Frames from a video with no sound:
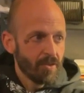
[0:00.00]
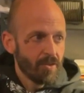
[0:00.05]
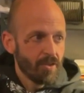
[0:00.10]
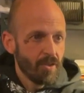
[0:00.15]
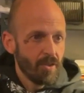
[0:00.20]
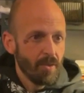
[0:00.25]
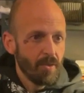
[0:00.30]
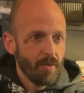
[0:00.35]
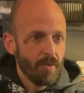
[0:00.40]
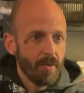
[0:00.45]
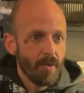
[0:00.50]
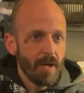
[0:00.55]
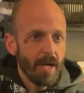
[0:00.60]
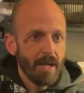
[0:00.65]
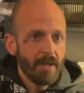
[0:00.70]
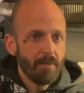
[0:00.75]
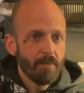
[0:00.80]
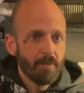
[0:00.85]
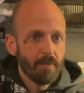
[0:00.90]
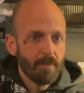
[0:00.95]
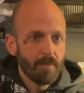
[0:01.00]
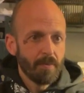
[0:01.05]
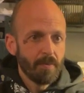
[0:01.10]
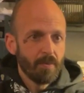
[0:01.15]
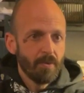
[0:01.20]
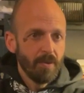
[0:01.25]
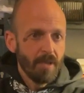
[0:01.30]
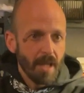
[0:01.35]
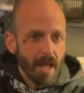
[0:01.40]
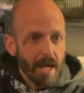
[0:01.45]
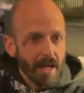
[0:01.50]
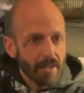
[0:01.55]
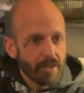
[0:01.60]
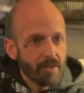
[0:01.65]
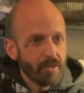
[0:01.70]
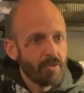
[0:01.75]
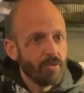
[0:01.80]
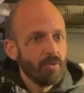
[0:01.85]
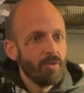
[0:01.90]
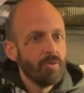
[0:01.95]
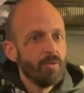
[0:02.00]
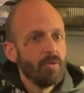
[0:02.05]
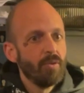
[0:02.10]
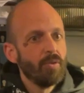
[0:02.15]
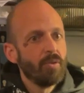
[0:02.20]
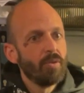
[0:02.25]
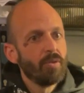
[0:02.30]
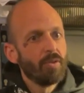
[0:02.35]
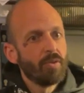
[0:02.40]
So I would like to